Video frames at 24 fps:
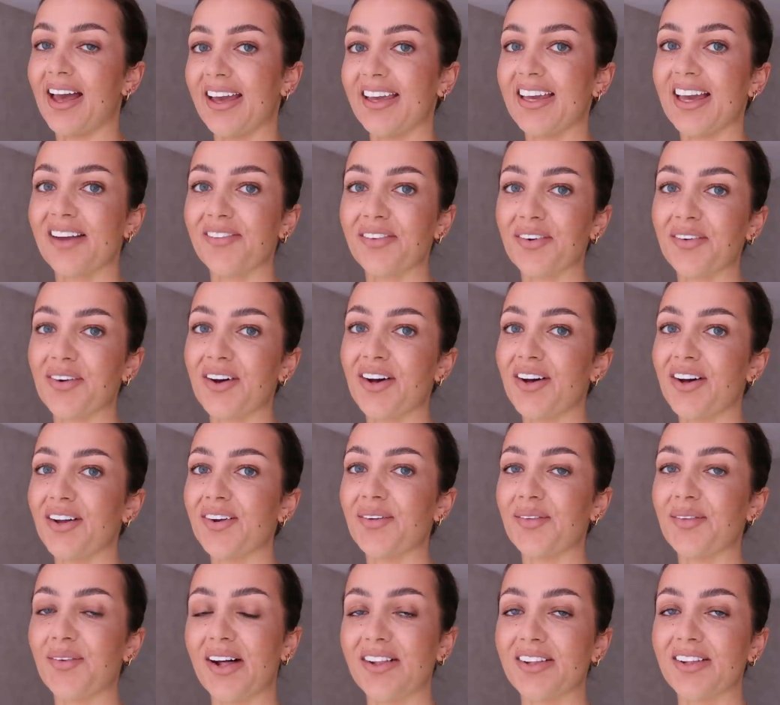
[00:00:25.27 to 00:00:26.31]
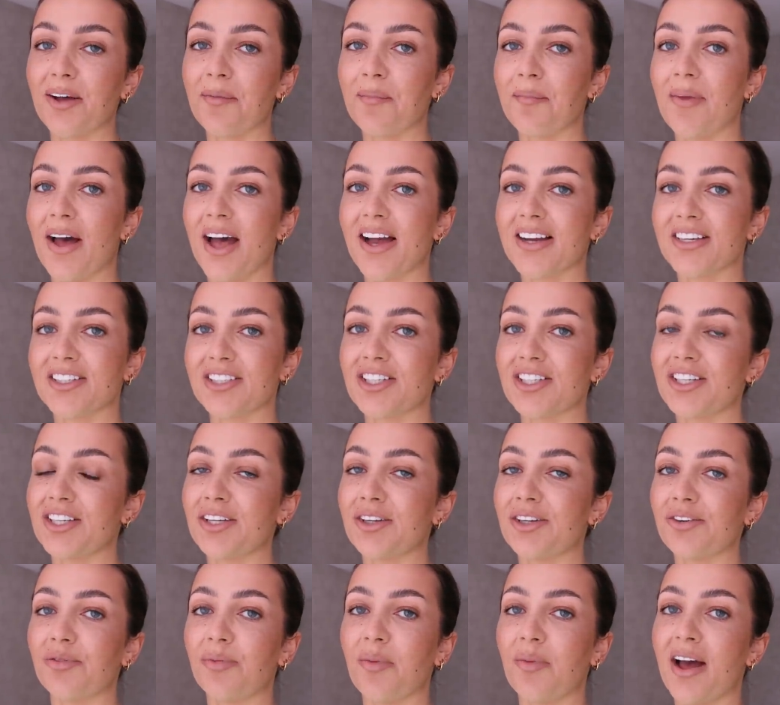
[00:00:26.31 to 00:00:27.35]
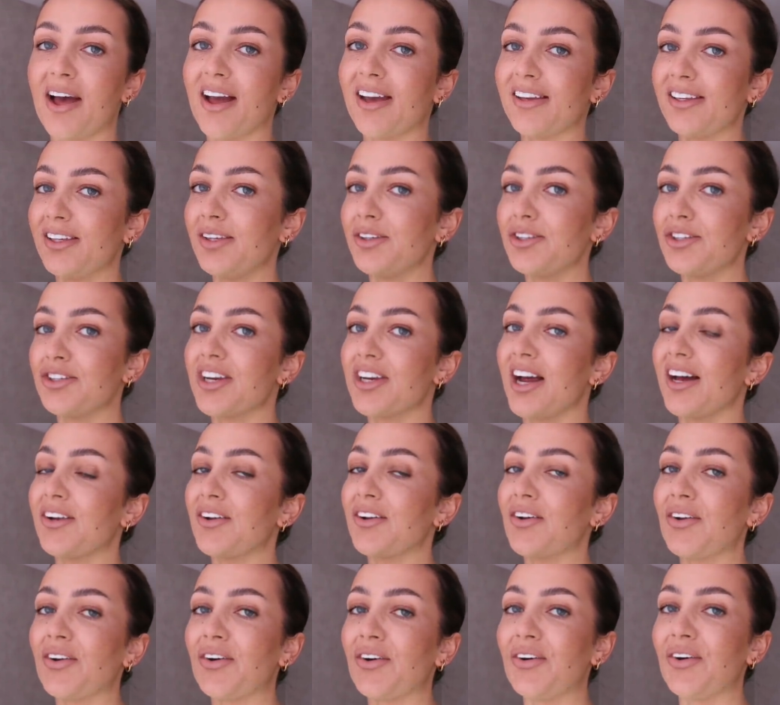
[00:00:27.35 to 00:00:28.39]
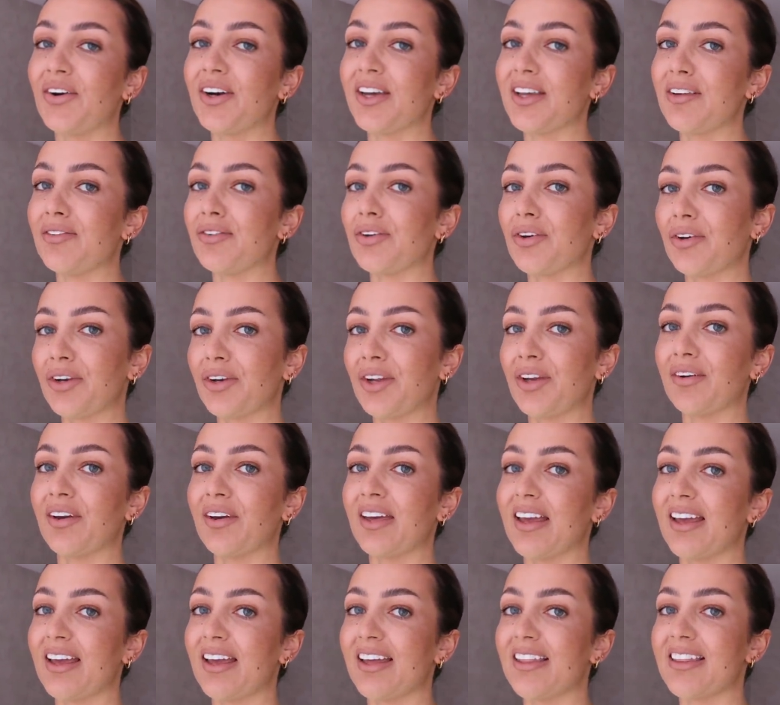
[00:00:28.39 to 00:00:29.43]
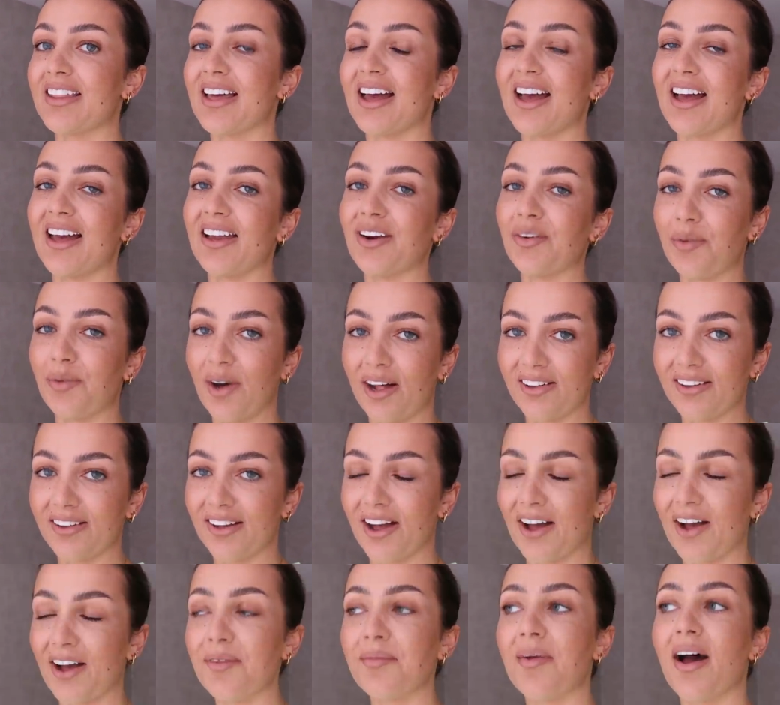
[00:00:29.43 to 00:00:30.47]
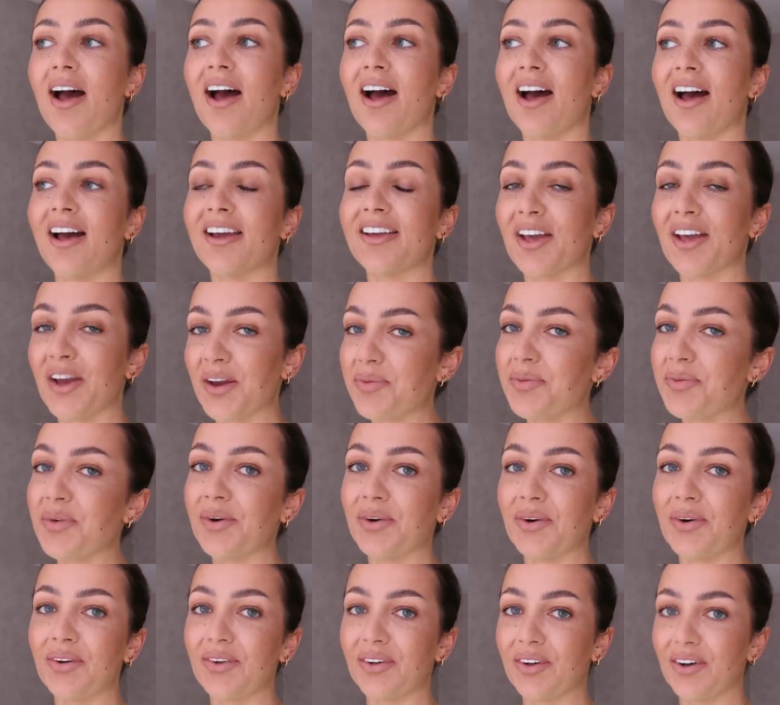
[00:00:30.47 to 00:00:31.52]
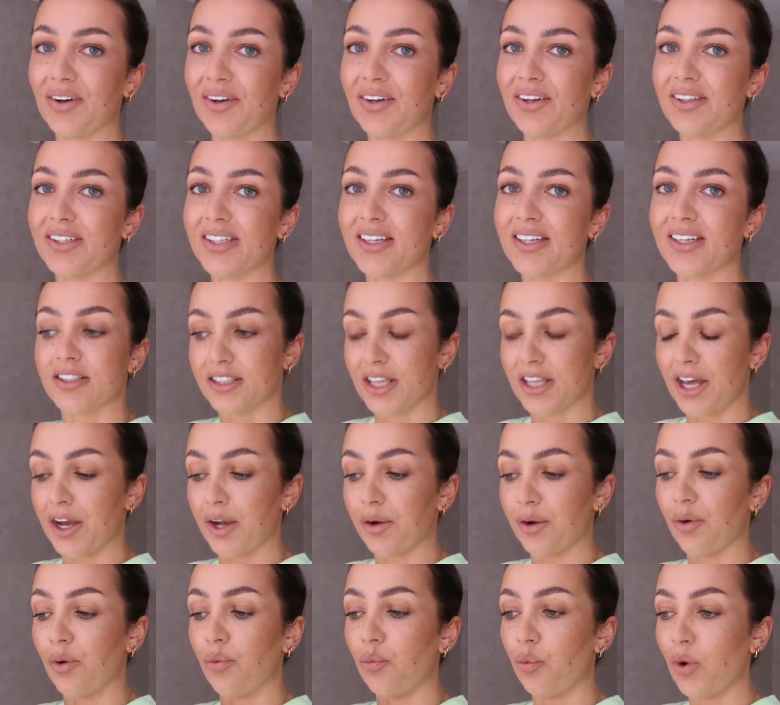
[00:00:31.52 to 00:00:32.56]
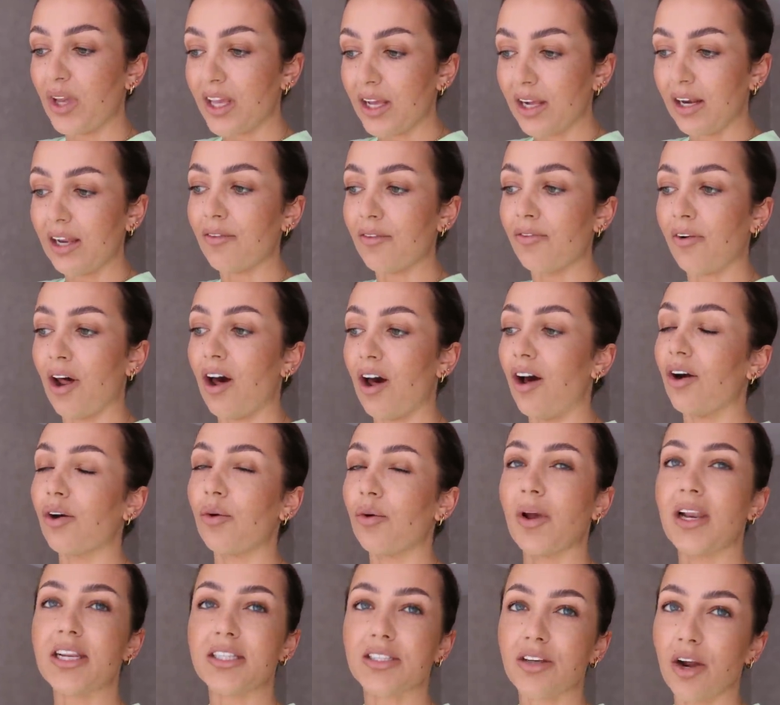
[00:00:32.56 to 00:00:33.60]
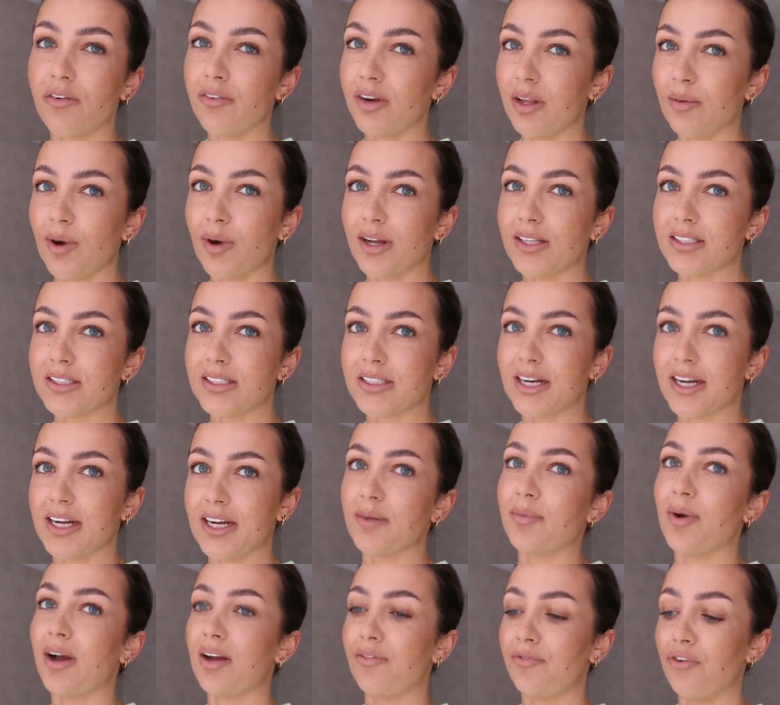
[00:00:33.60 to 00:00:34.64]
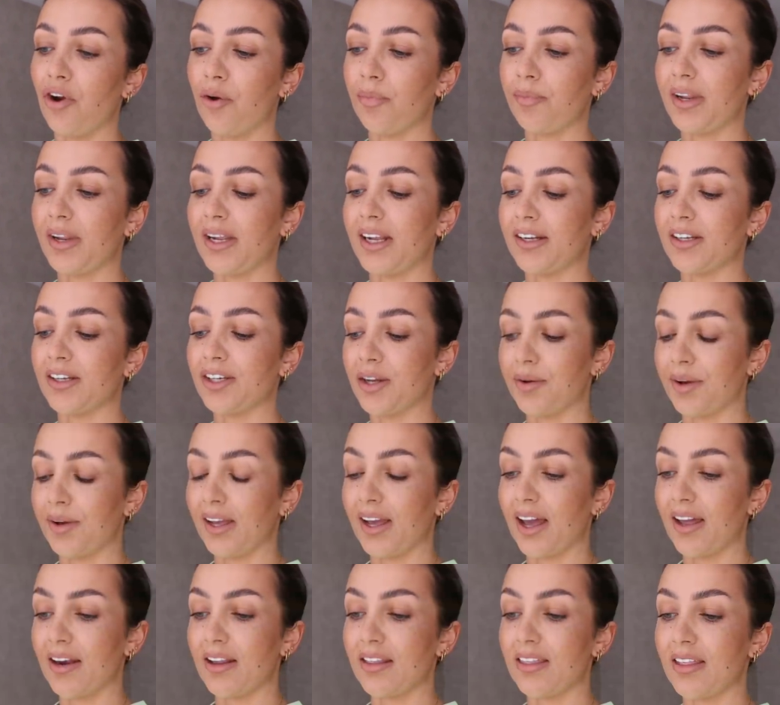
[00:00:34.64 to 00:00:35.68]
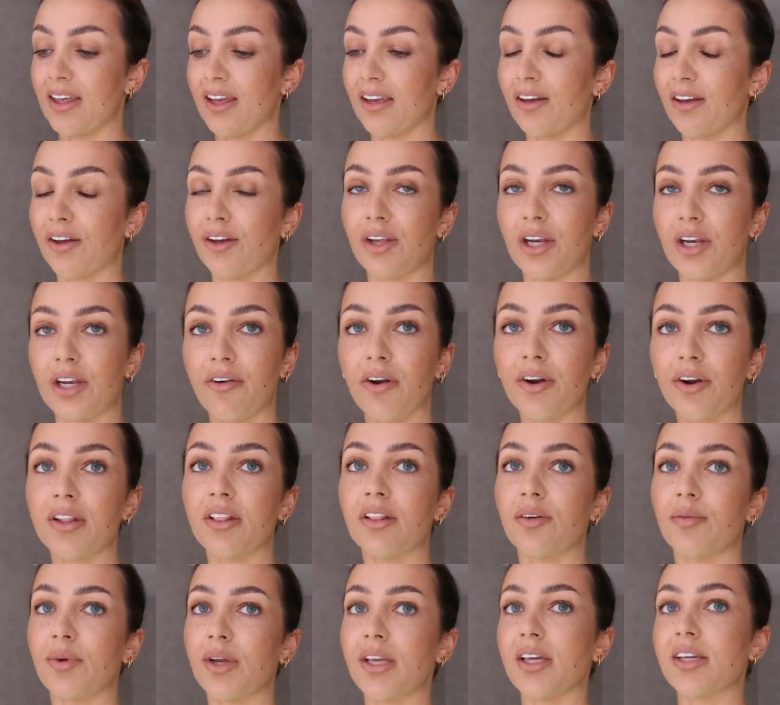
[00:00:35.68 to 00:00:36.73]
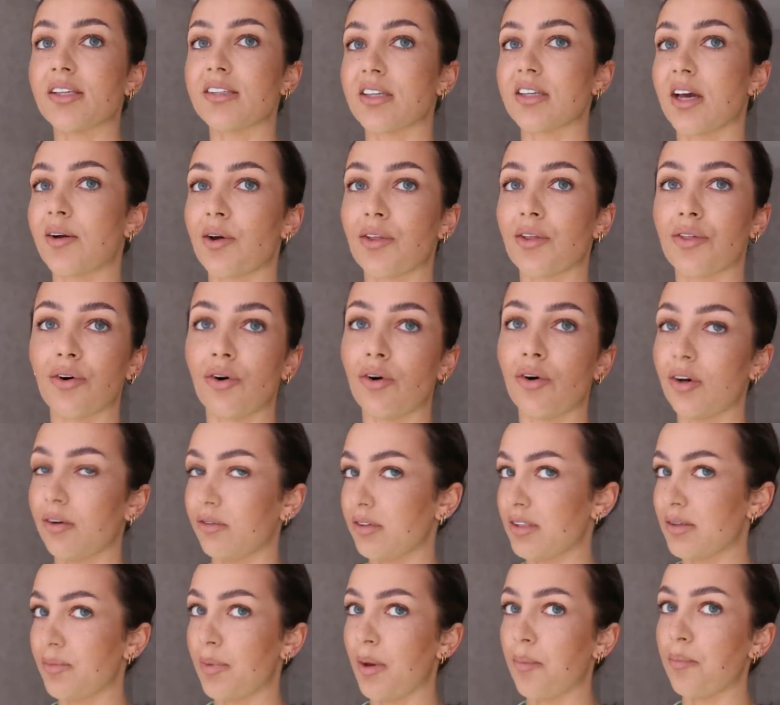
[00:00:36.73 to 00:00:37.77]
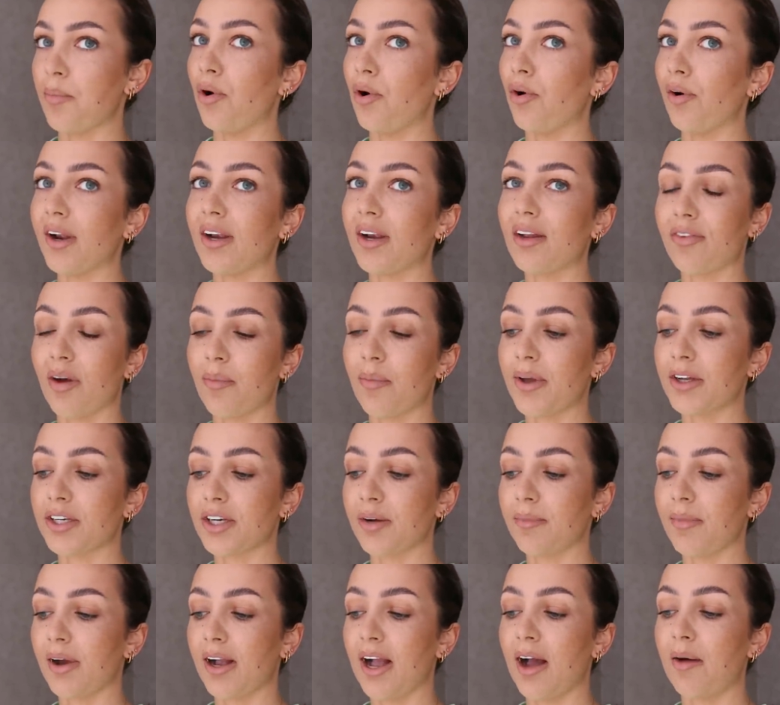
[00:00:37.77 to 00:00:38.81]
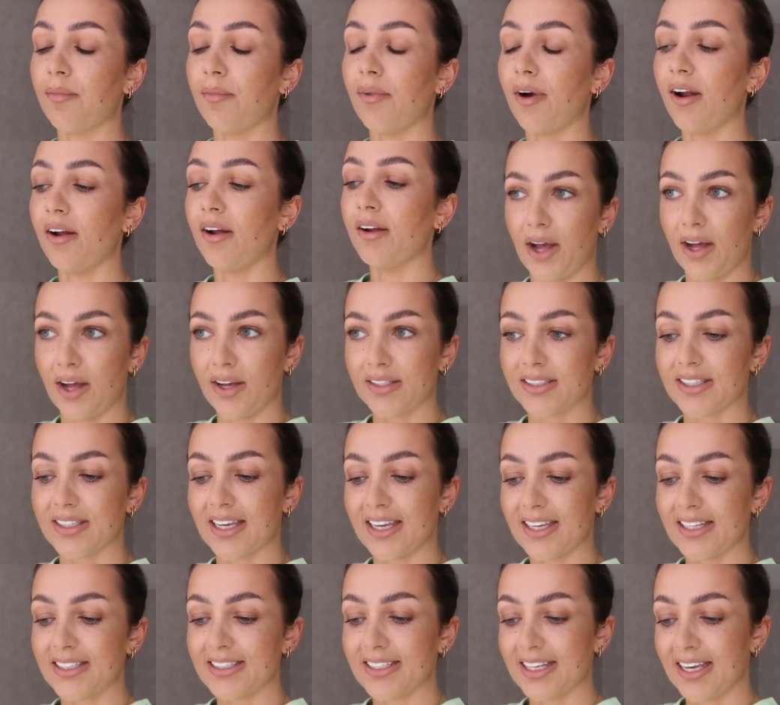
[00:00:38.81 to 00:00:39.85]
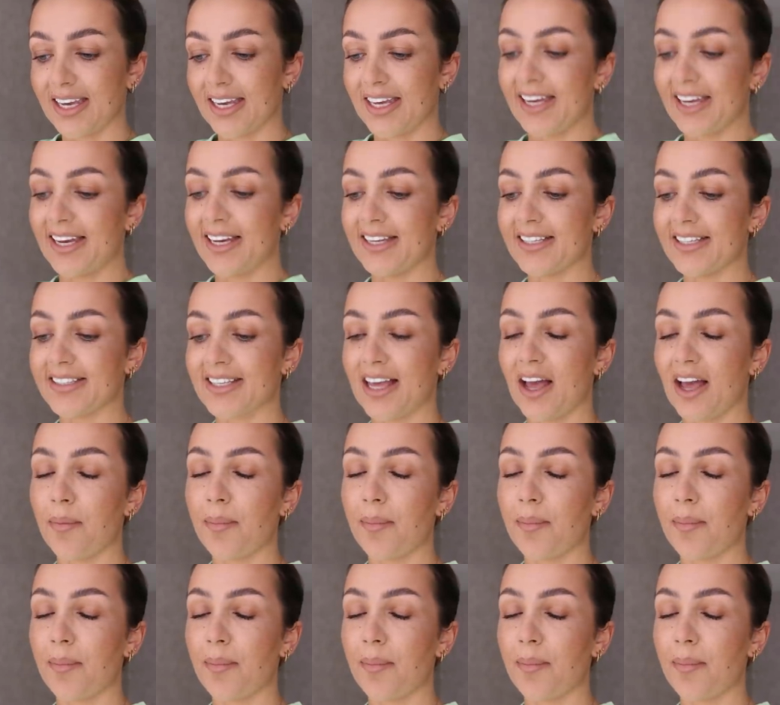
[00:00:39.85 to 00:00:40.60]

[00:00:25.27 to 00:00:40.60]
Hey everyone, welcome back to my YouTube channel, or if you're new here then welcome. I hope you're all good. So weekly vlog, well it's currently Wednesday but I've not been doing anything earlier on in the week, so I thought it was a bit boring if I picked up my camera, but it is